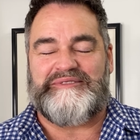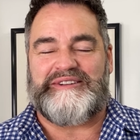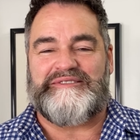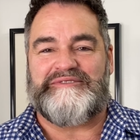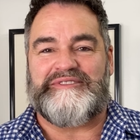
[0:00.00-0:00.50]

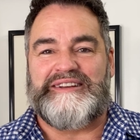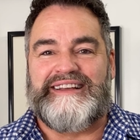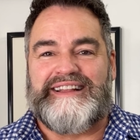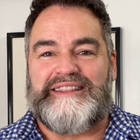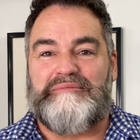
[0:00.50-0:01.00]
one of
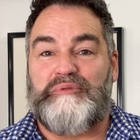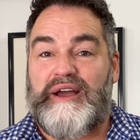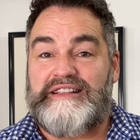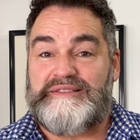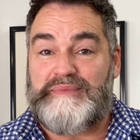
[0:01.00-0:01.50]
the
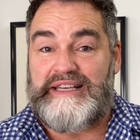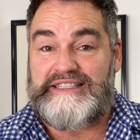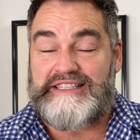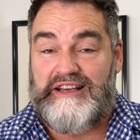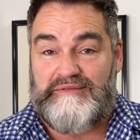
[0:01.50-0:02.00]

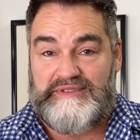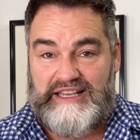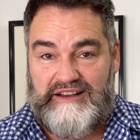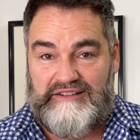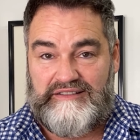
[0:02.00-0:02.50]
bridesmaids comes
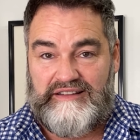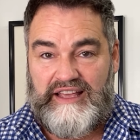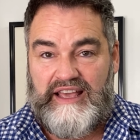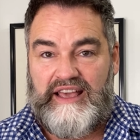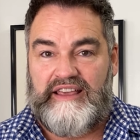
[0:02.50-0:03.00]
out
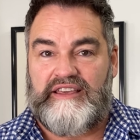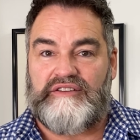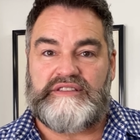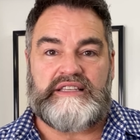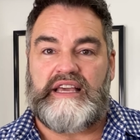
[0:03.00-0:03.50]
and
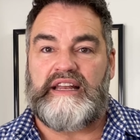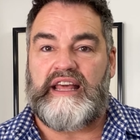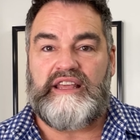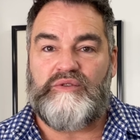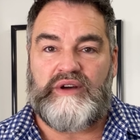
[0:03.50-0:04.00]
goes, Can
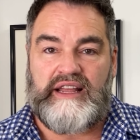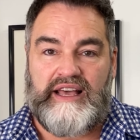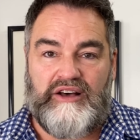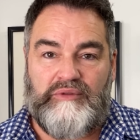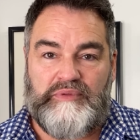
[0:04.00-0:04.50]
anyone
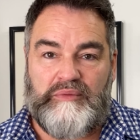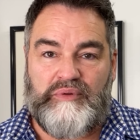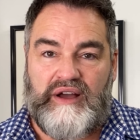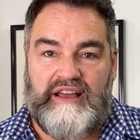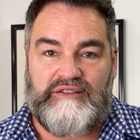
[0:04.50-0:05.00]
help the
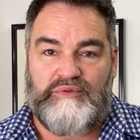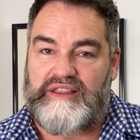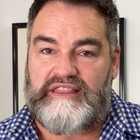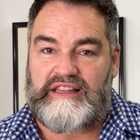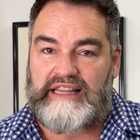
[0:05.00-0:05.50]
bride
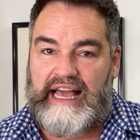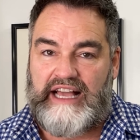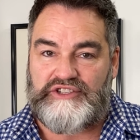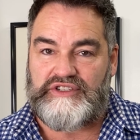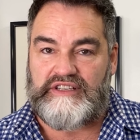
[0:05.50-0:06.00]
with the
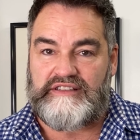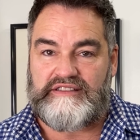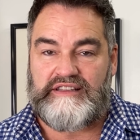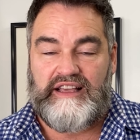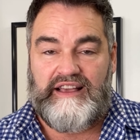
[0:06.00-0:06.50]

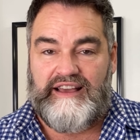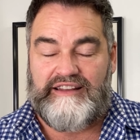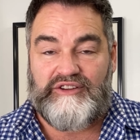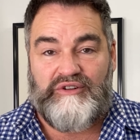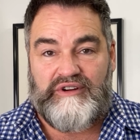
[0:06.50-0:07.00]
lashes?
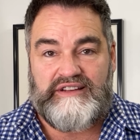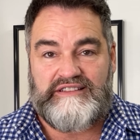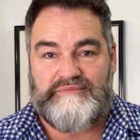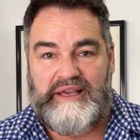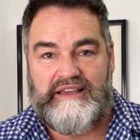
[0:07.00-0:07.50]
And Corey
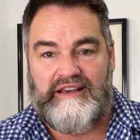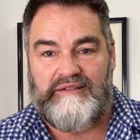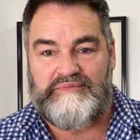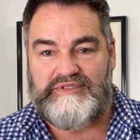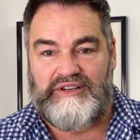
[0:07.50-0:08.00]
does
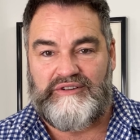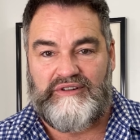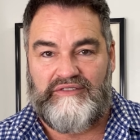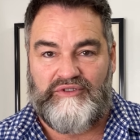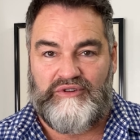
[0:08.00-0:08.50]
makeup, so
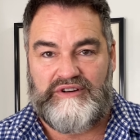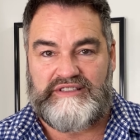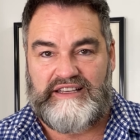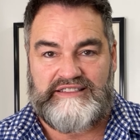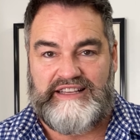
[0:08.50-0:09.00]
of
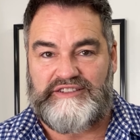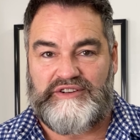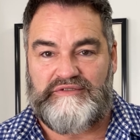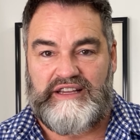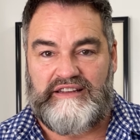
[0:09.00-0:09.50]
course I sent
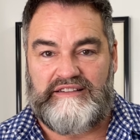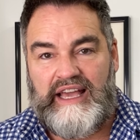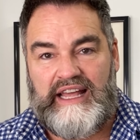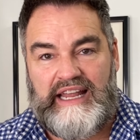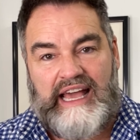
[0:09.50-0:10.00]
her in.
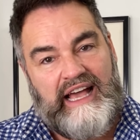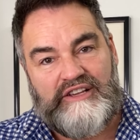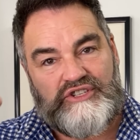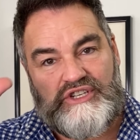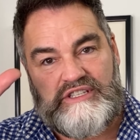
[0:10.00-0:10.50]
And
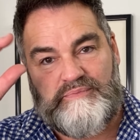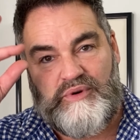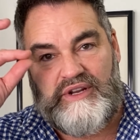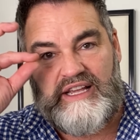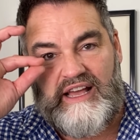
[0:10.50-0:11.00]
as she's
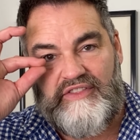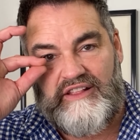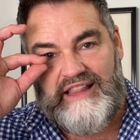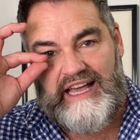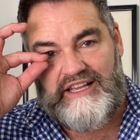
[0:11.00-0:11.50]
putting on the
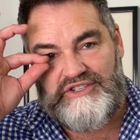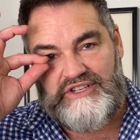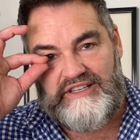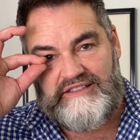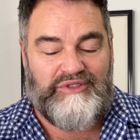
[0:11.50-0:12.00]

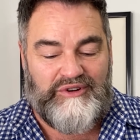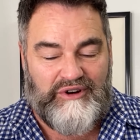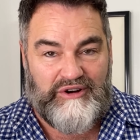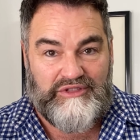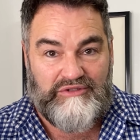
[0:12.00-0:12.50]
lashes, there
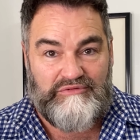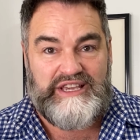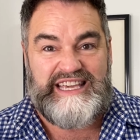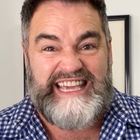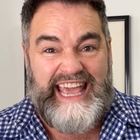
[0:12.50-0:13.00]
are
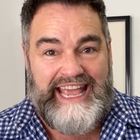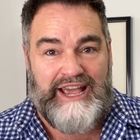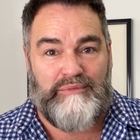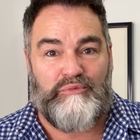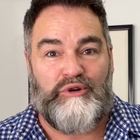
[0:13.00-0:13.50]
three
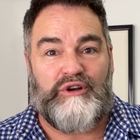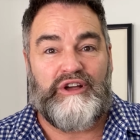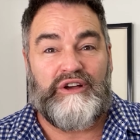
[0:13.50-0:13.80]
camera